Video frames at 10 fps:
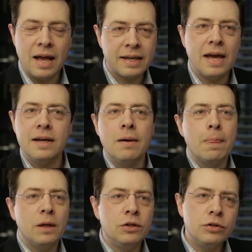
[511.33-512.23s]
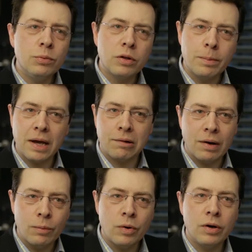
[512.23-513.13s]
Again, you do all the
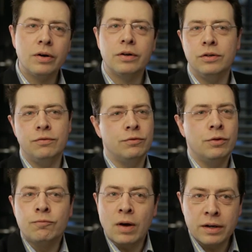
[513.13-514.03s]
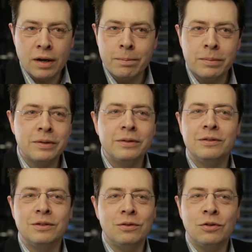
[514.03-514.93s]
background work, you, you run
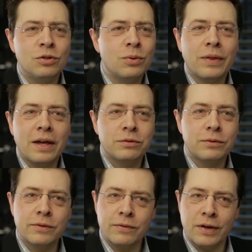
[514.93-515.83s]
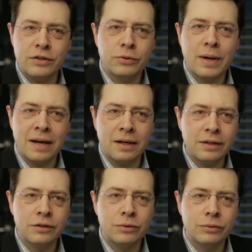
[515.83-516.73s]
numbers, you, you do all that sort of conventional
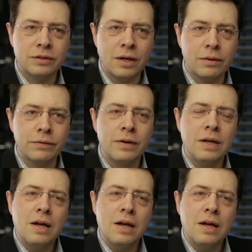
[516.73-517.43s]
analytical stuff,